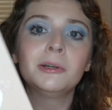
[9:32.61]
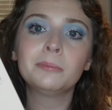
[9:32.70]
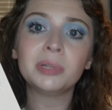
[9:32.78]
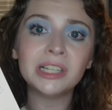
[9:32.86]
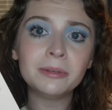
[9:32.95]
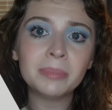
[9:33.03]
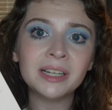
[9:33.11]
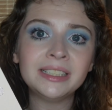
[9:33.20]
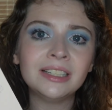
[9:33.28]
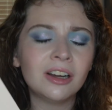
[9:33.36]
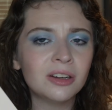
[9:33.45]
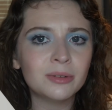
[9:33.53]
Blend
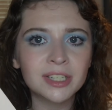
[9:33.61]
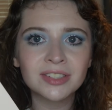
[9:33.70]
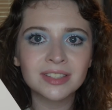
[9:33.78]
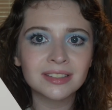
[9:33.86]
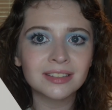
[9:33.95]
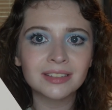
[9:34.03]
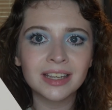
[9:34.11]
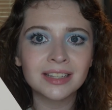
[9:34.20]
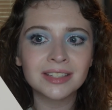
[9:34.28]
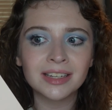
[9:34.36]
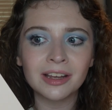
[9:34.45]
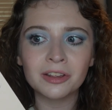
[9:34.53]
Bunny always
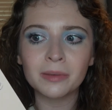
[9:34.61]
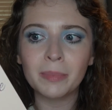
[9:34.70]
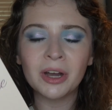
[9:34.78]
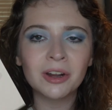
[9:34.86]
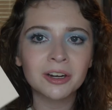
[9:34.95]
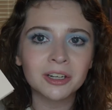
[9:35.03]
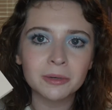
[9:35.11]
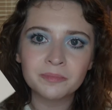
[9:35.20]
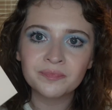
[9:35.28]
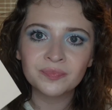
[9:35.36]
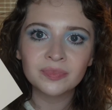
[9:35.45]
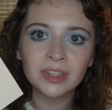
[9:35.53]
hits it out of the park
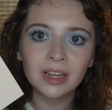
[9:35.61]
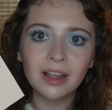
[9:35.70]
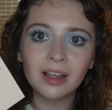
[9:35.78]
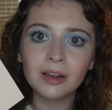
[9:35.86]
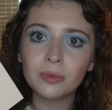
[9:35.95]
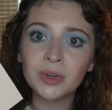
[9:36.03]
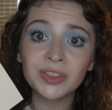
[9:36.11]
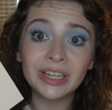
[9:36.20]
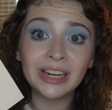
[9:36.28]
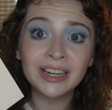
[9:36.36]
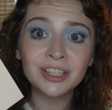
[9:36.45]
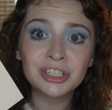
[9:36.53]
with
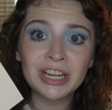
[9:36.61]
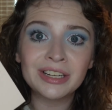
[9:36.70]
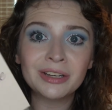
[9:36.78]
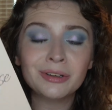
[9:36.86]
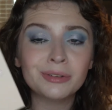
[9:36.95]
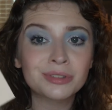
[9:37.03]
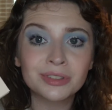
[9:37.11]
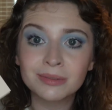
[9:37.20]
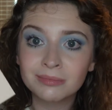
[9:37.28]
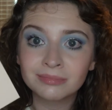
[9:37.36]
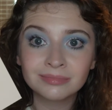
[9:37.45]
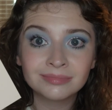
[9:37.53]
their eyeshadows.